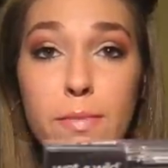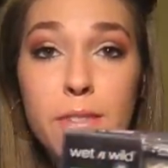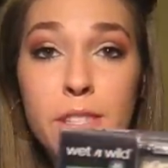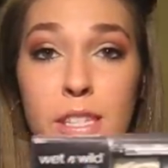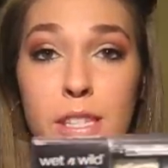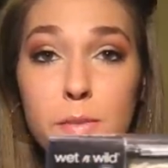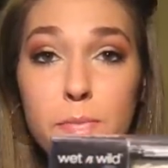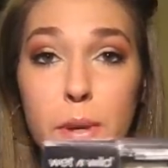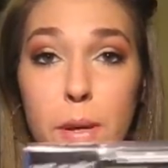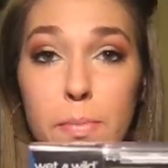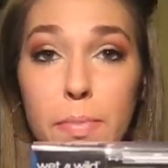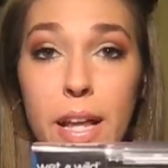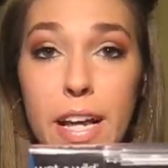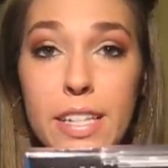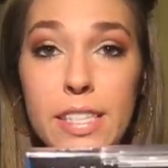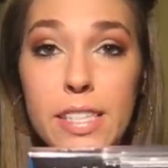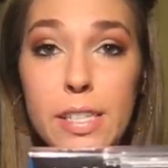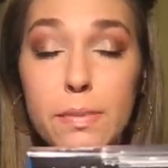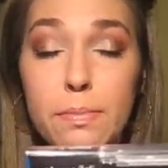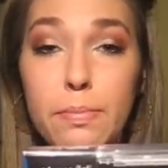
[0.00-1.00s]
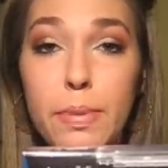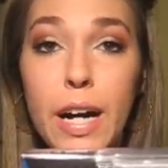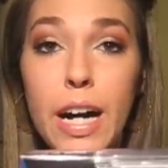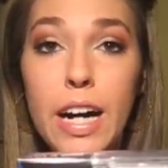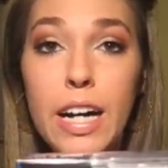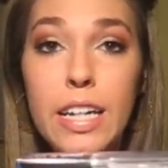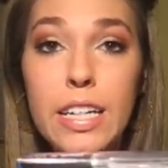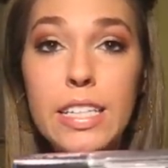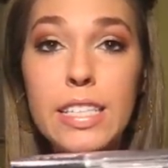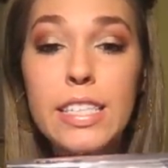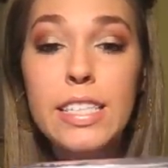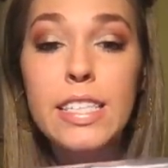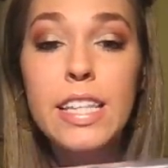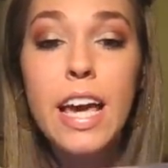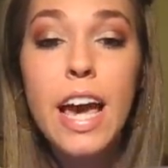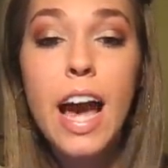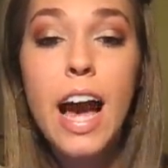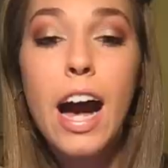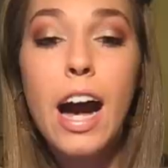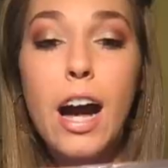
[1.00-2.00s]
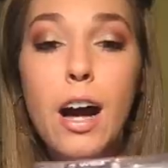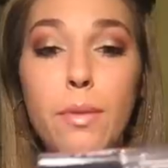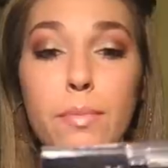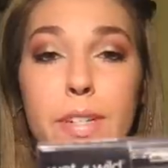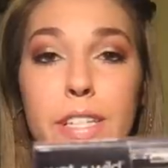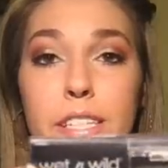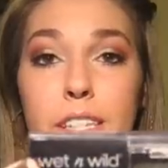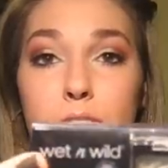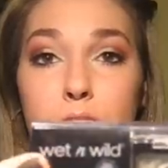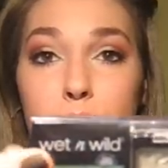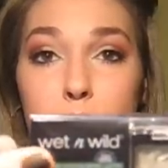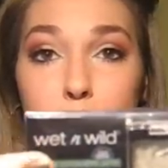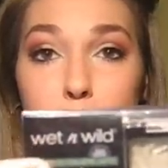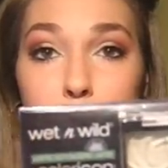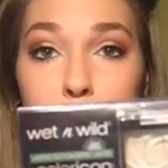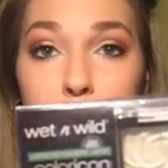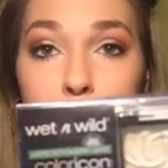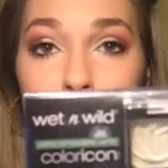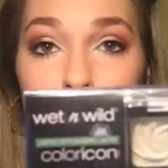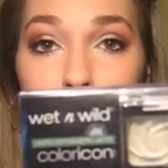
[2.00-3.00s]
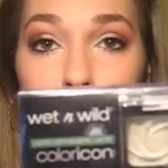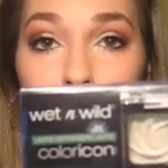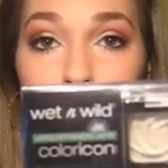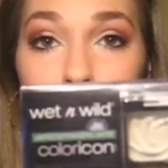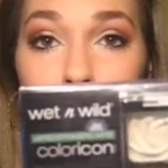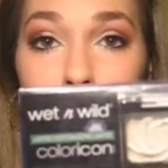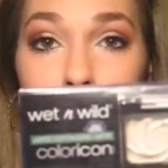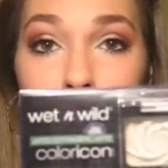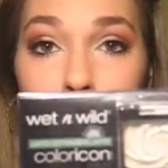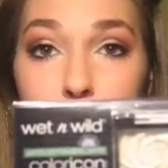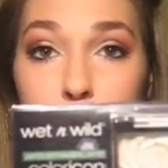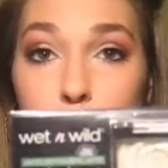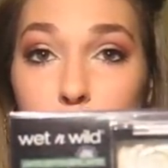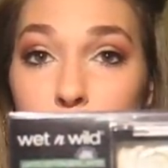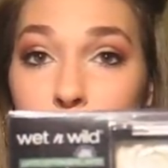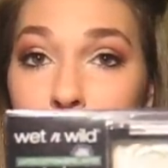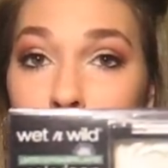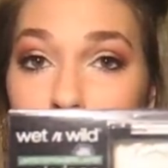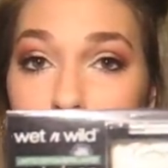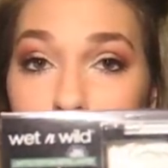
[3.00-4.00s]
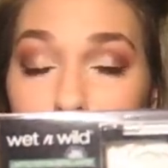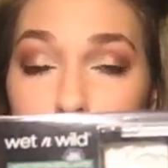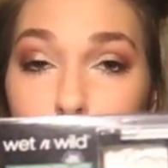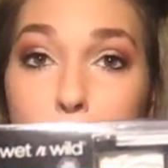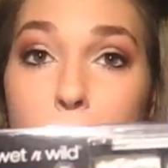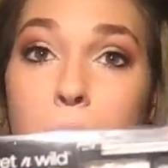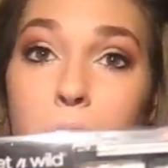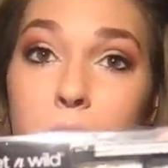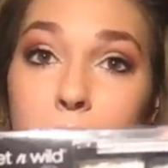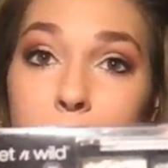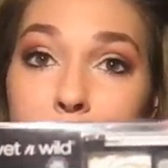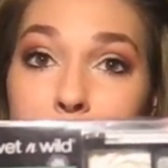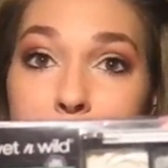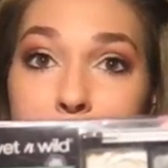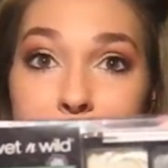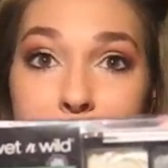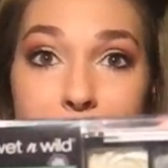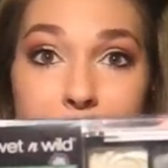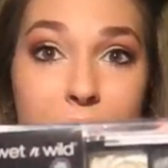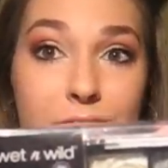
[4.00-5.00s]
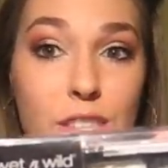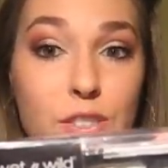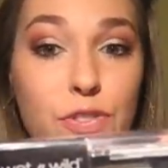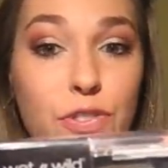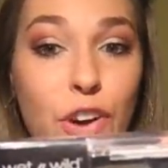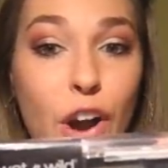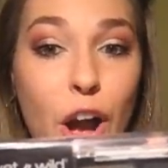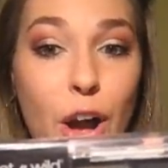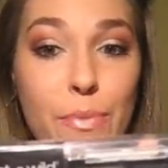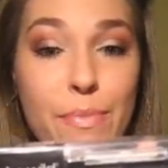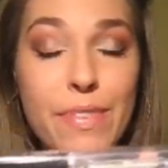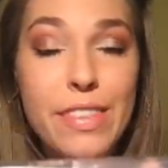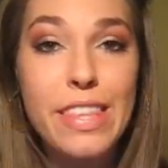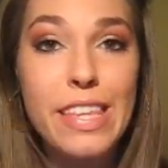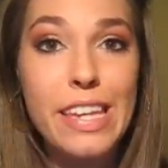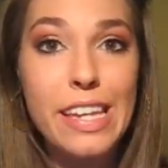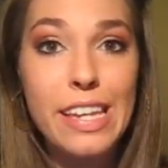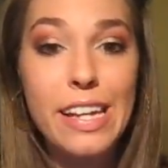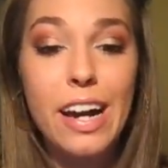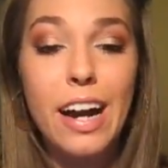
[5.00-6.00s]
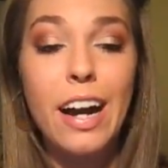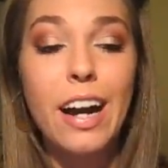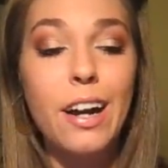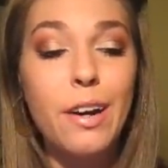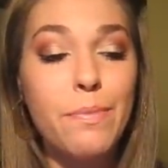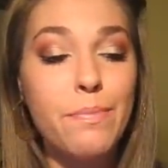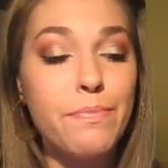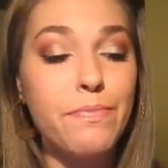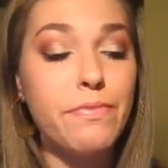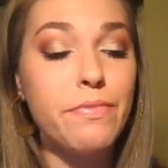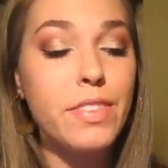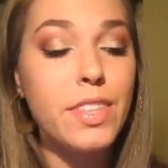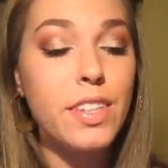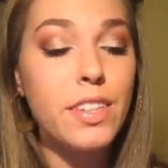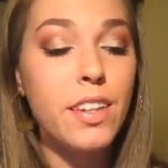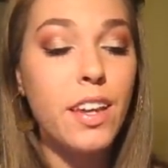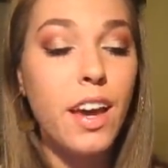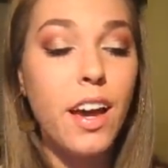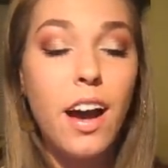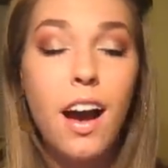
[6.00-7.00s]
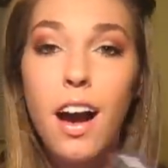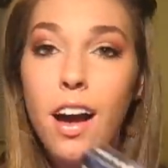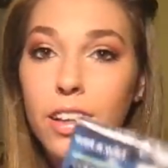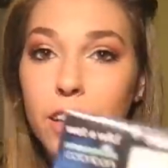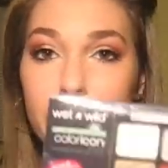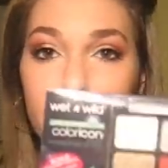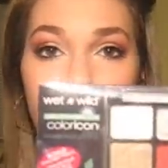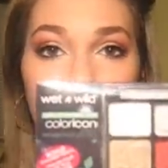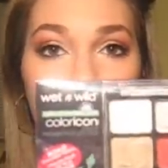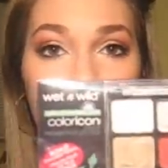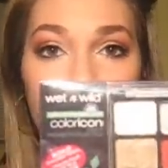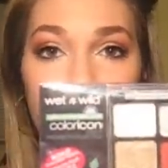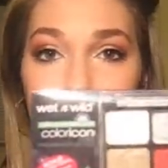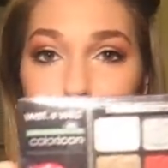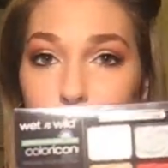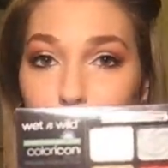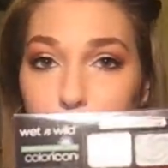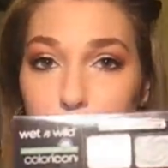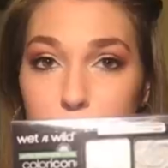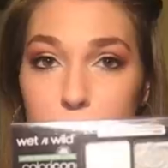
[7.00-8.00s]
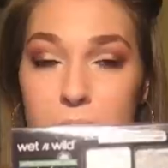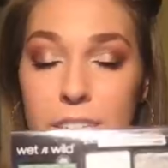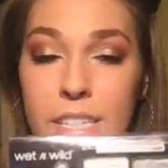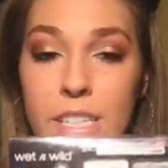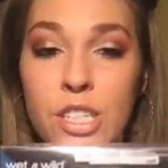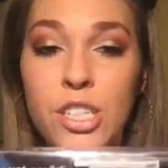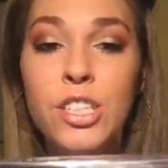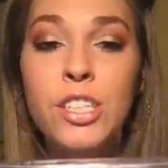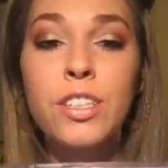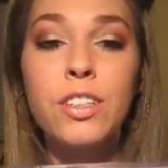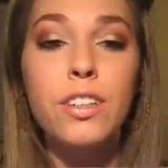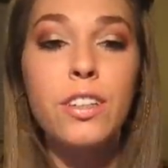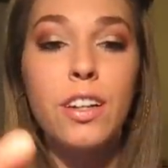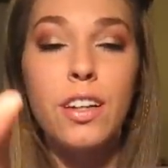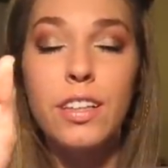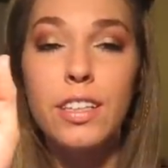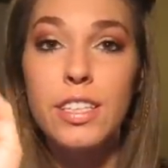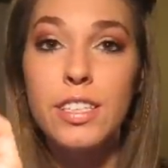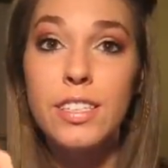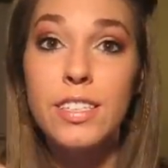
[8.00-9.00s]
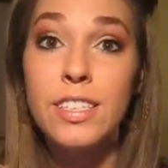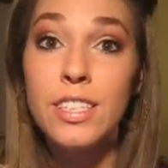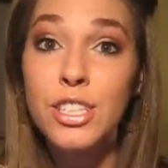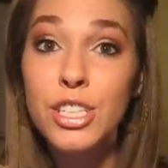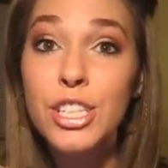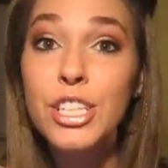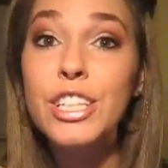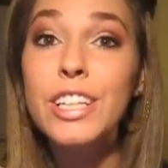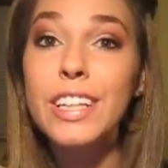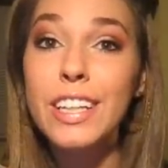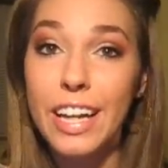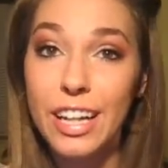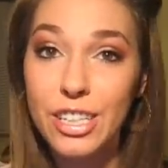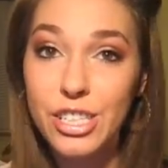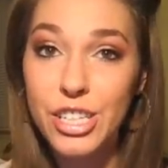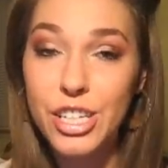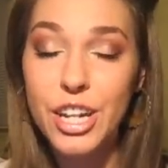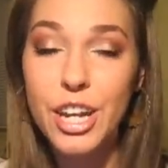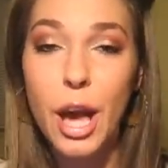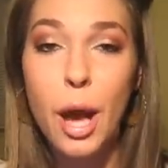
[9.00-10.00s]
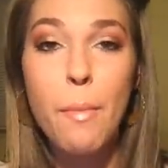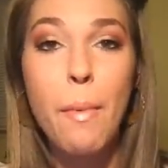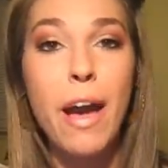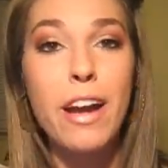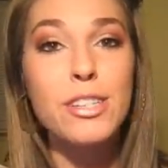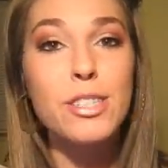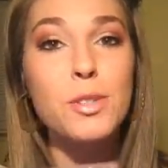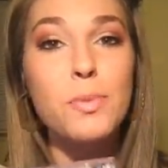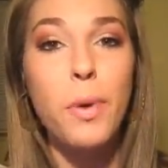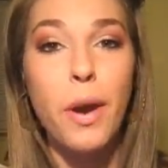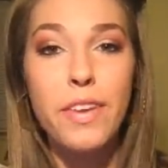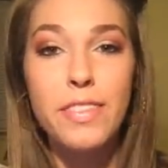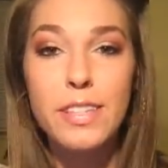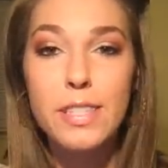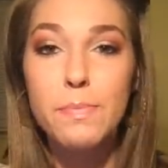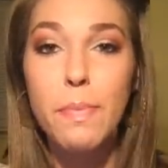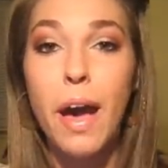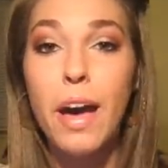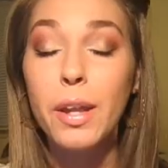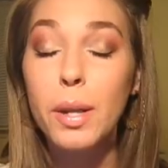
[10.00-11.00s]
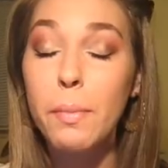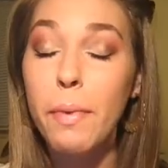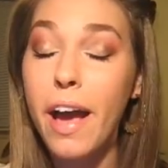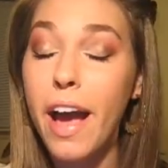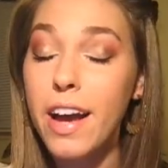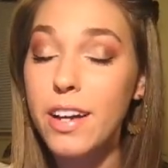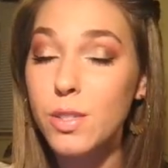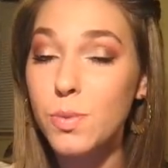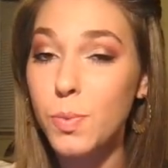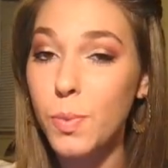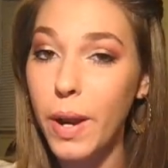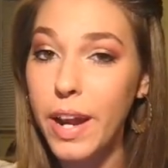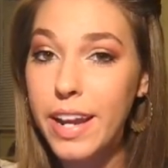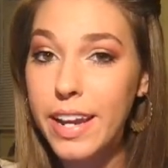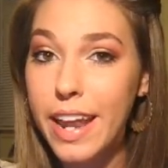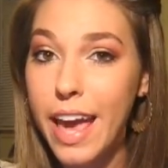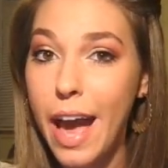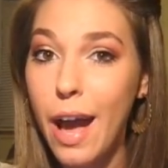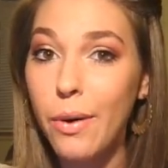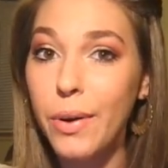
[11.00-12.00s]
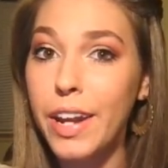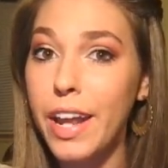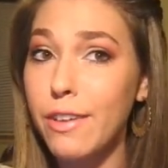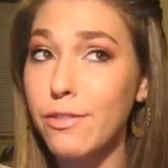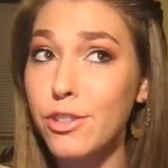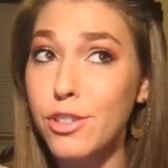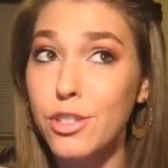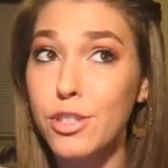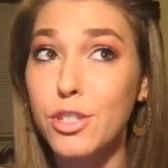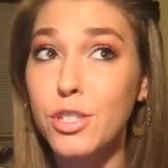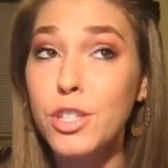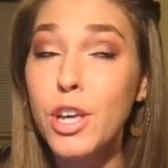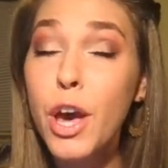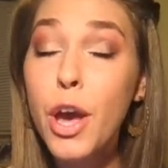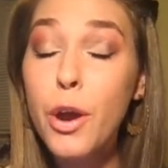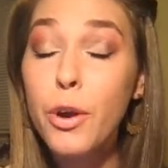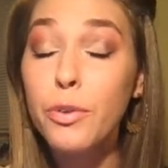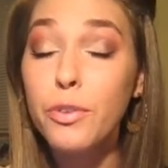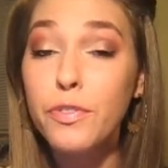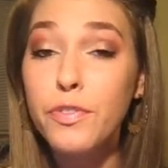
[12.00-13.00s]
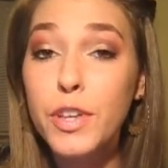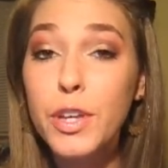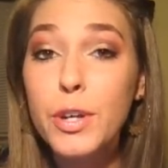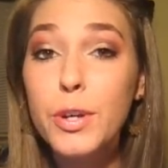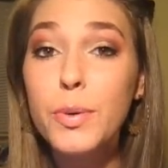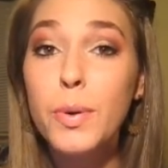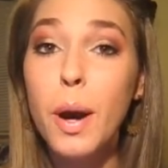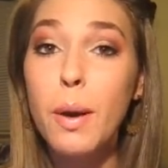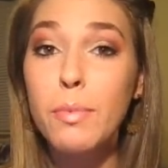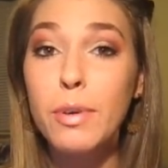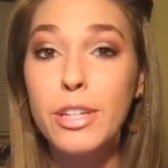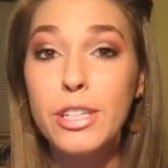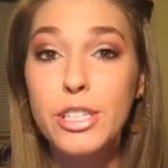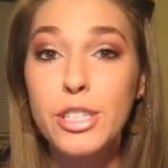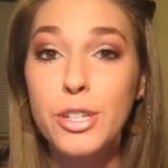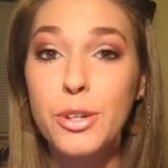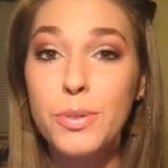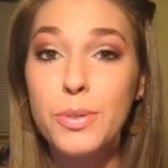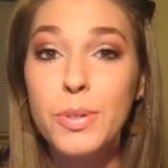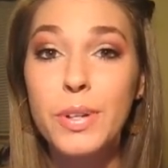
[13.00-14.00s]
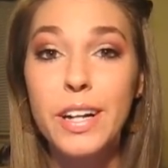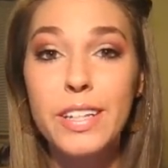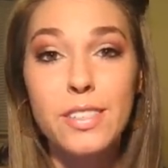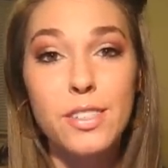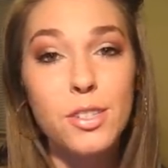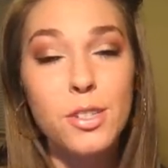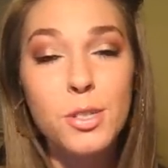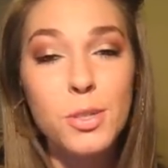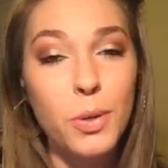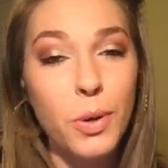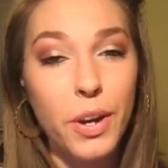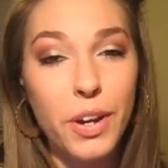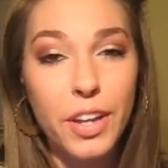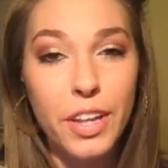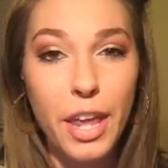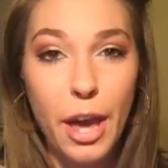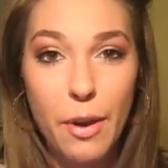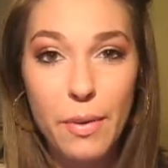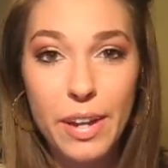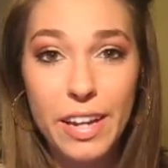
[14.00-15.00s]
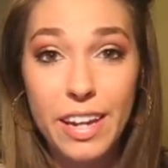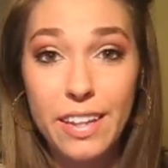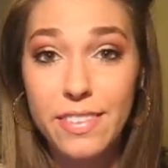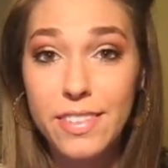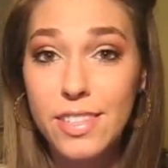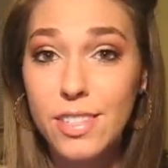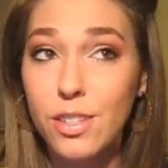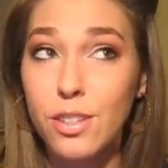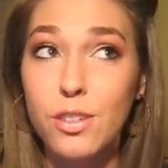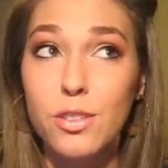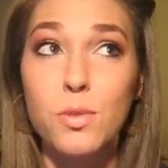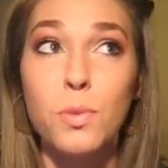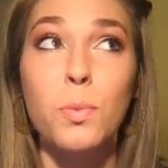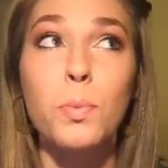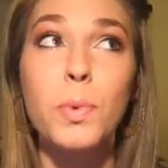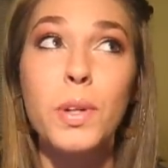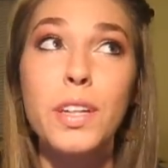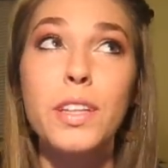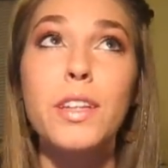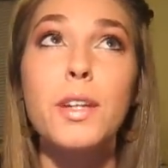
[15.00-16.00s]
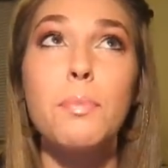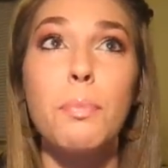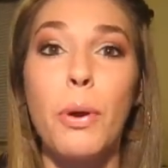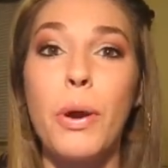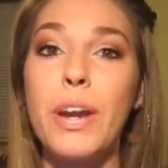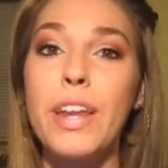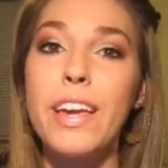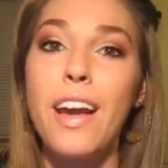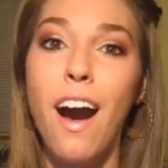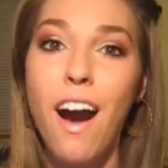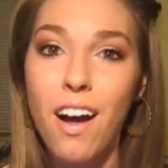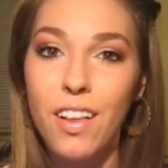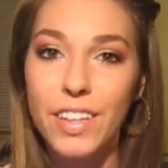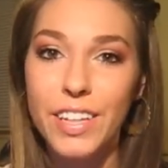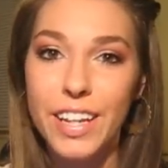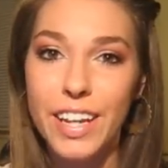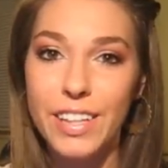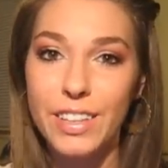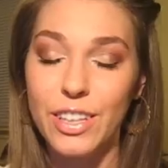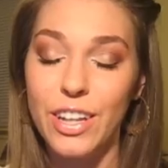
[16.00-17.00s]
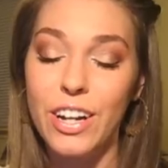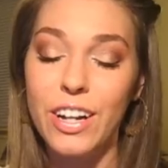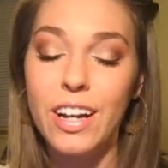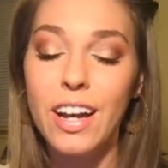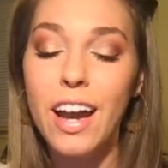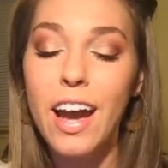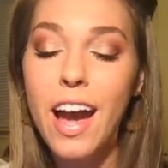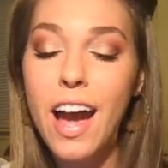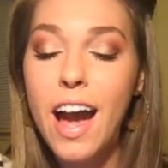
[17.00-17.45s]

comes in this big plastic box. Um, it tells you here that it's called the Night Elf palette and that it's from the um, holiday, you know, limited edition, edition collection. I'm actually wearing this palette on my eyes right now, and after this review, I'm going to show you guys a tutorial on how I got this look. It's a really pretty holiday look.